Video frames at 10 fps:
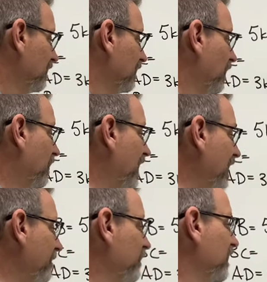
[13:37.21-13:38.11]
Okay,
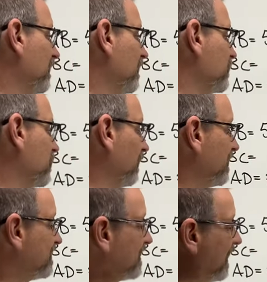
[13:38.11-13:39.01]
so let's
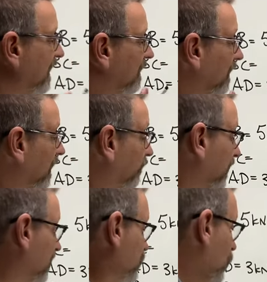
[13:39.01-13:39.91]
see if we
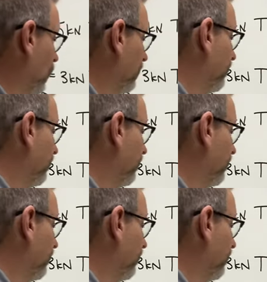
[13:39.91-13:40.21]
can solve